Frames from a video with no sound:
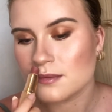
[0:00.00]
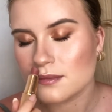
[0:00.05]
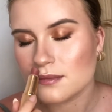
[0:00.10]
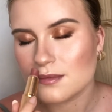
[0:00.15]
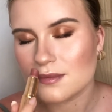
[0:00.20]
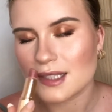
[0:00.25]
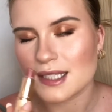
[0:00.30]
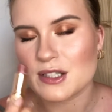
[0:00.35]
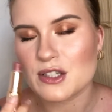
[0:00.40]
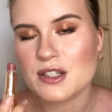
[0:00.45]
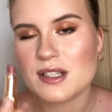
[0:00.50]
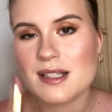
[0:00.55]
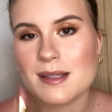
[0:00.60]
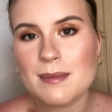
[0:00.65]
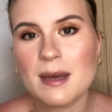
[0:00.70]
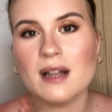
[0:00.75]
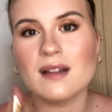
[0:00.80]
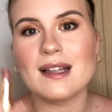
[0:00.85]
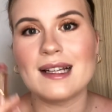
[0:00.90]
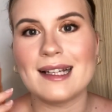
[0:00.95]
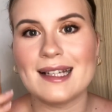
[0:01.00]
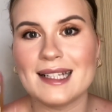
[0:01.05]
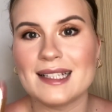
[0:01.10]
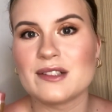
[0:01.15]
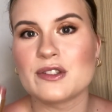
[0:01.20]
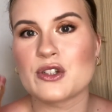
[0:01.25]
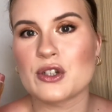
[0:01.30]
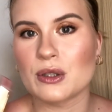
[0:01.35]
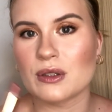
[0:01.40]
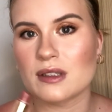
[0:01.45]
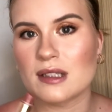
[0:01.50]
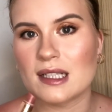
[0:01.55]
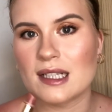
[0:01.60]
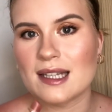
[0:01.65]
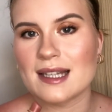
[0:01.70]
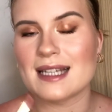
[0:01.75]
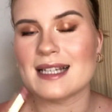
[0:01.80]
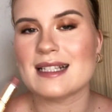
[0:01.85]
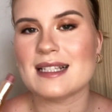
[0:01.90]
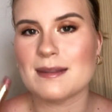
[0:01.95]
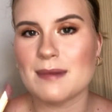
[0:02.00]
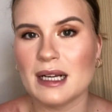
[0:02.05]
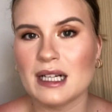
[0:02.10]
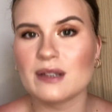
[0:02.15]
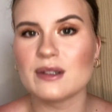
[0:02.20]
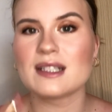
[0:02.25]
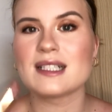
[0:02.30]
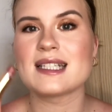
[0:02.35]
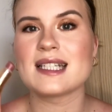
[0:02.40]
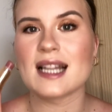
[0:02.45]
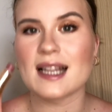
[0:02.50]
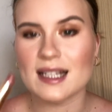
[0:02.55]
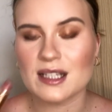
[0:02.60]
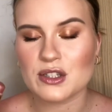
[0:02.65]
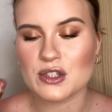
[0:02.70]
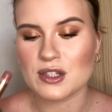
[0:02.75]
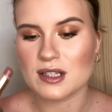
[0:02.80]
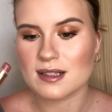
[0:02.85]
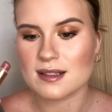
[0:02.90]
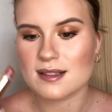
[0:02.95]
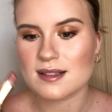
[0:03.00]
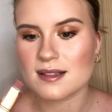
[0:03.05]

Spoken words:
They just smell like Lindt chocolate. They smell delicious.